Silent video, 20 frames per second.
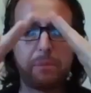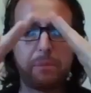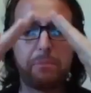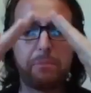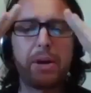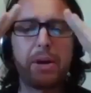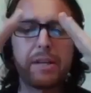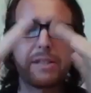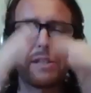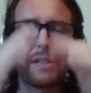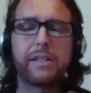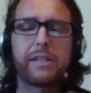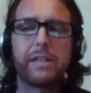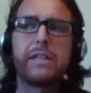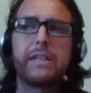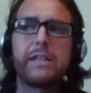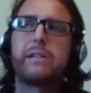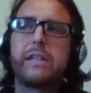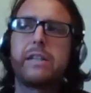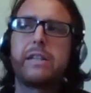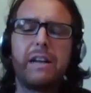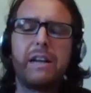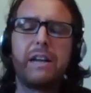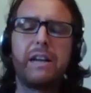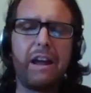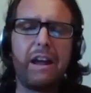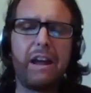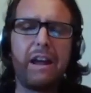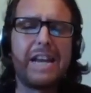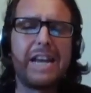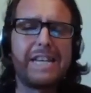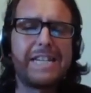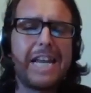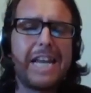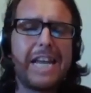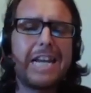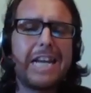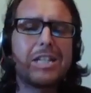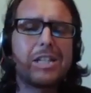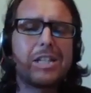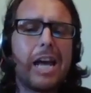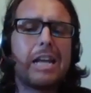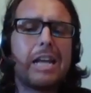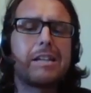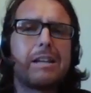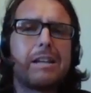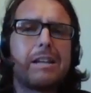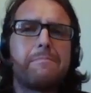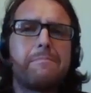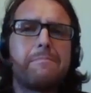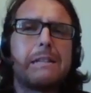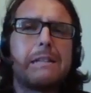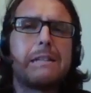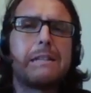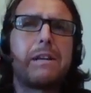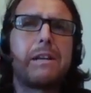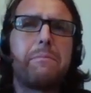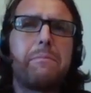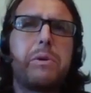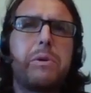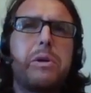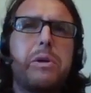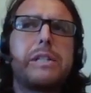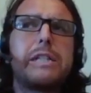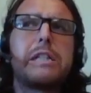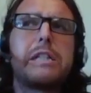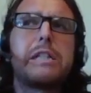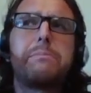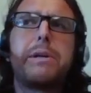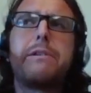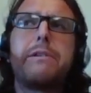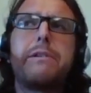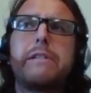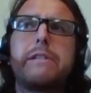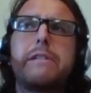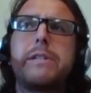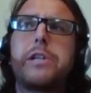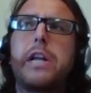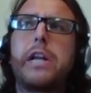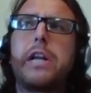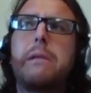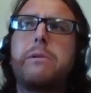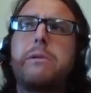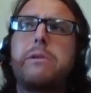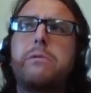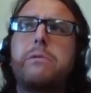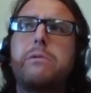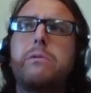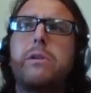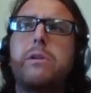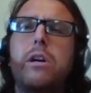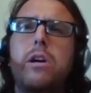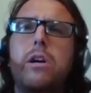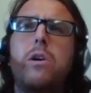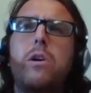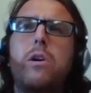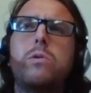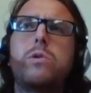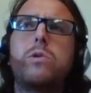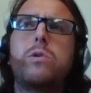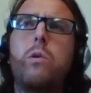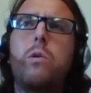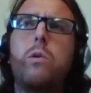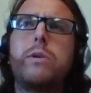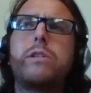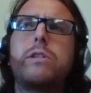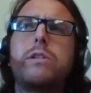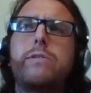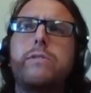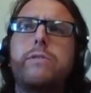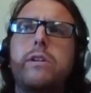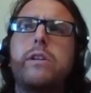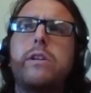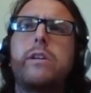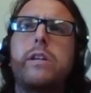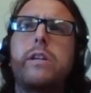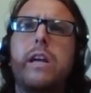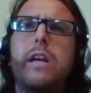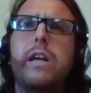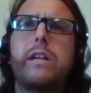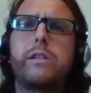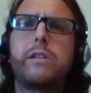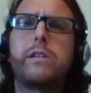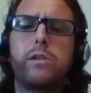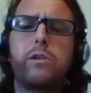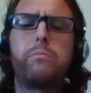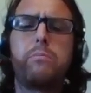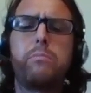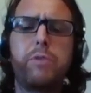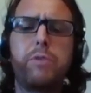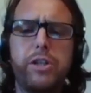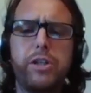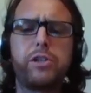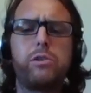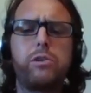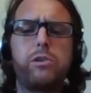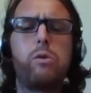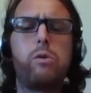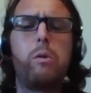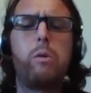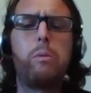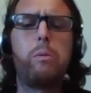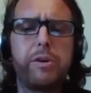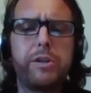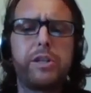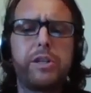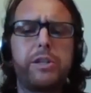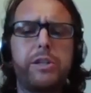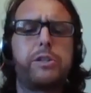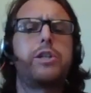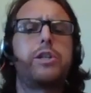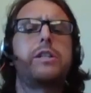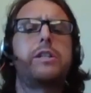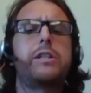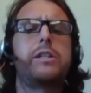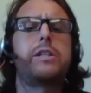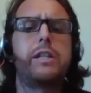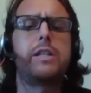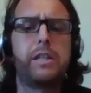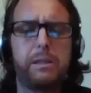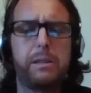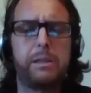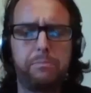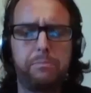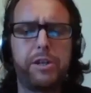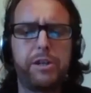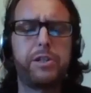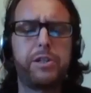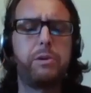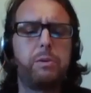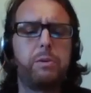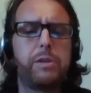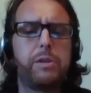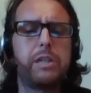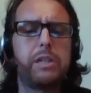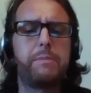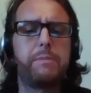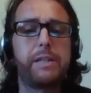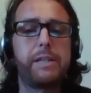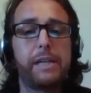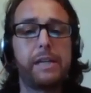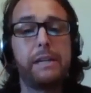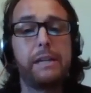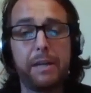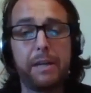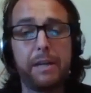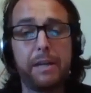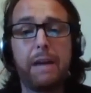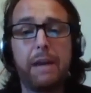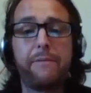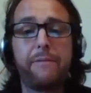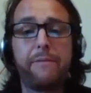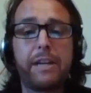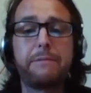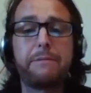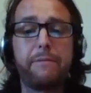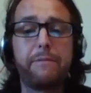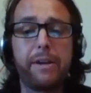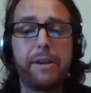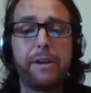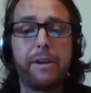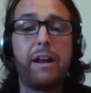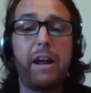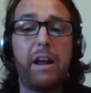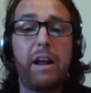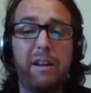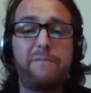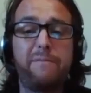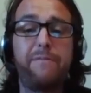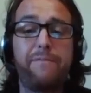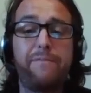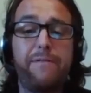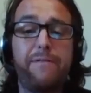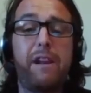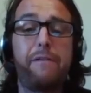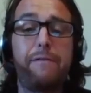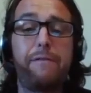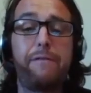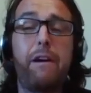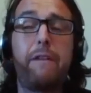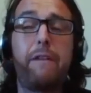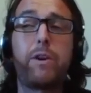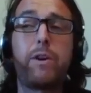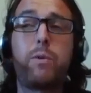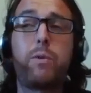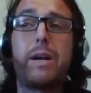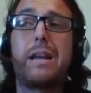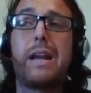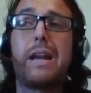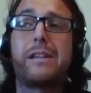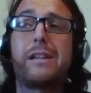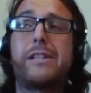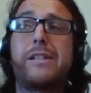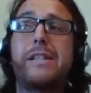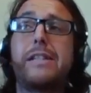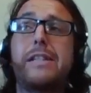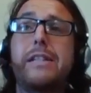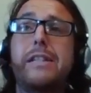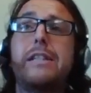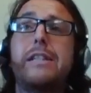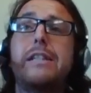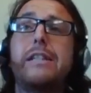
basis, and it takes that sometimes, that personal experience of a gentleman who was always of the, yes, you know, British law, British justice, British court system, until he became a victim of it, and I fell foul of it quite nastily.